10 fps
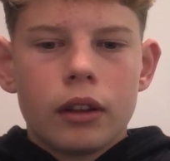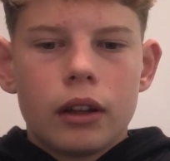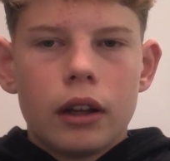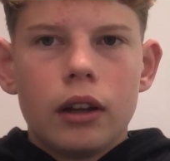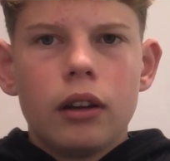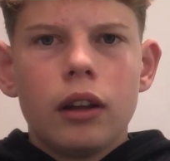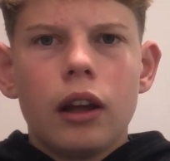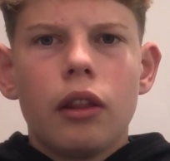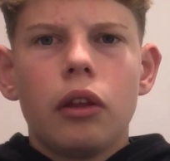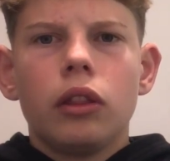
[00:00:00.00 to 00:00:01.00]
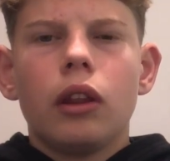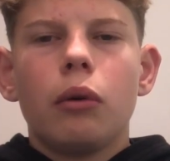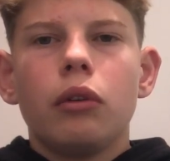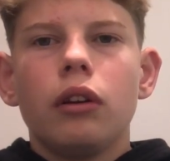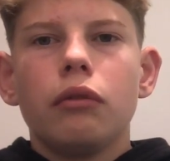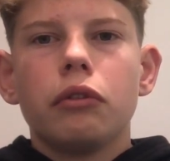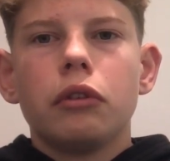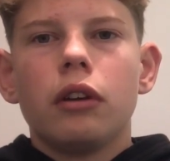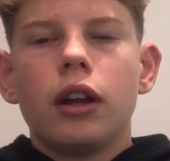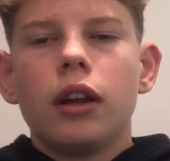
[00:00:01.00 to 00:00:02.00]
And I think that was it for
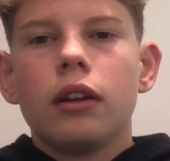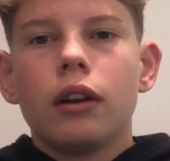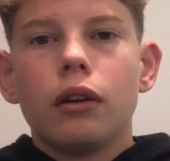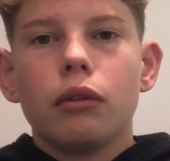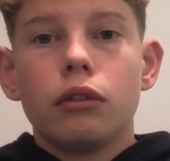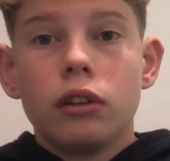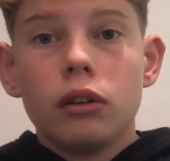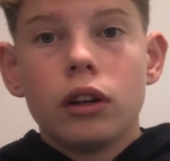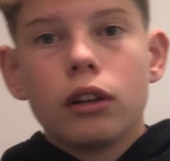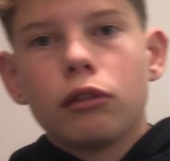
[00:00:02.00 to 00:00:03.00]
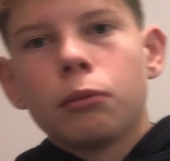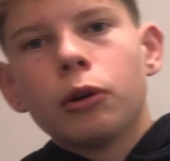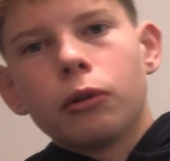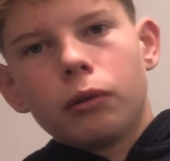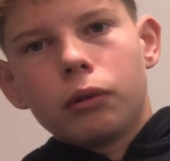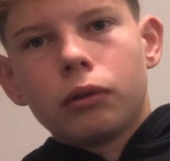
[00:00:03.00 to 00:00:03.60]
today, and I'll see you again tomorrow.